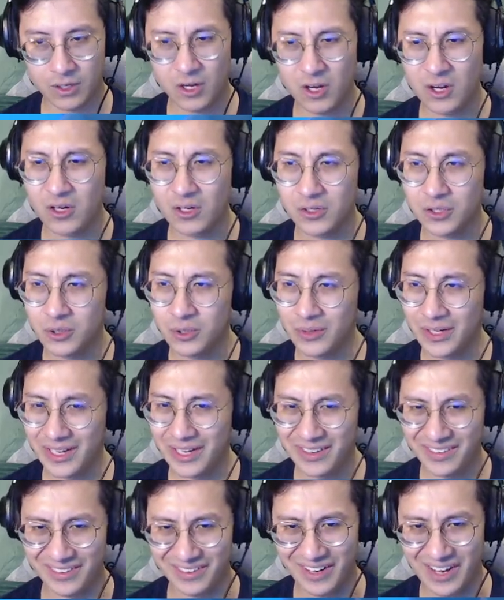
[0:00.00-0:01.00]
oh, you know what? I
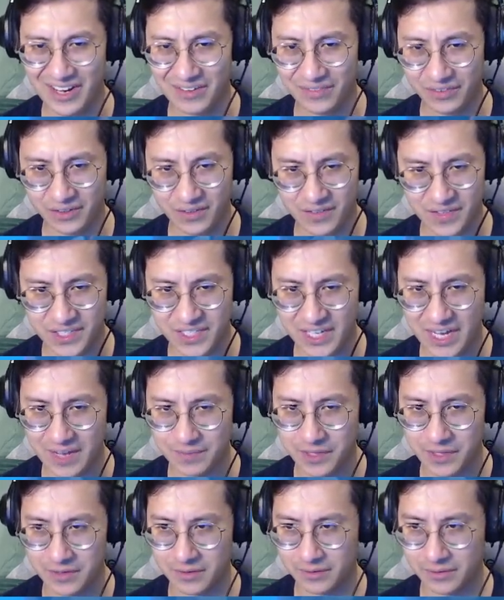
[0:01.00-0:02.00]
had a knife. I could have
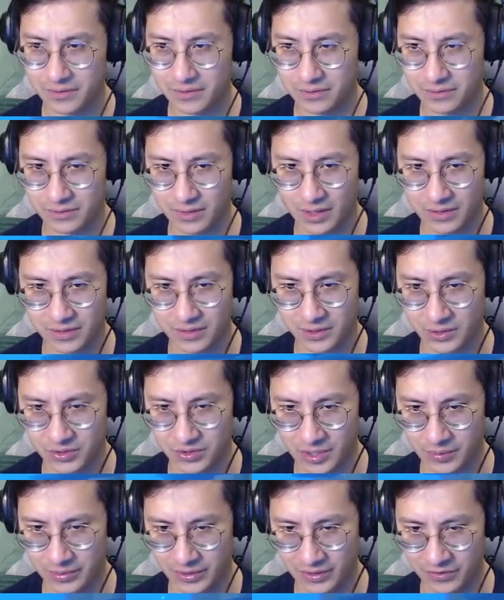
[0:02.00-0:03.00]
stabbed that that thing that was
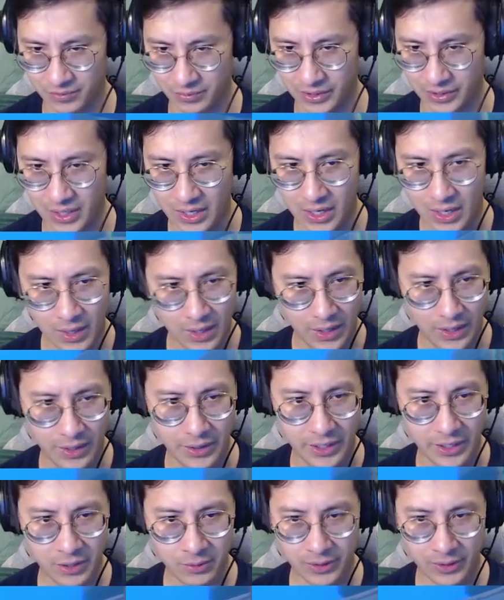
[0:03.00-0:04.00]
coming after me. Uh,
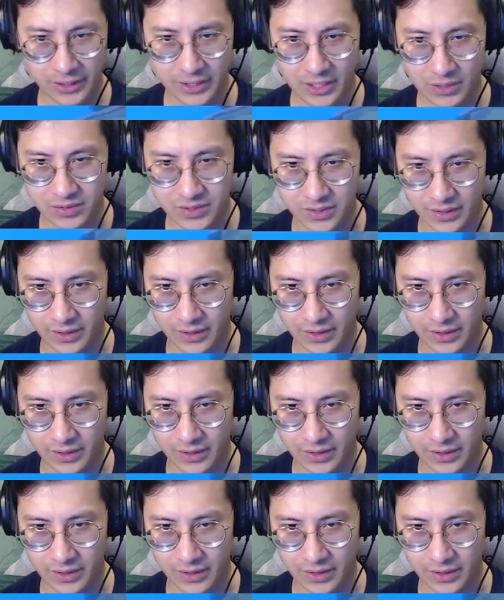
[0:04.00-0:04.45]
anyway, like I was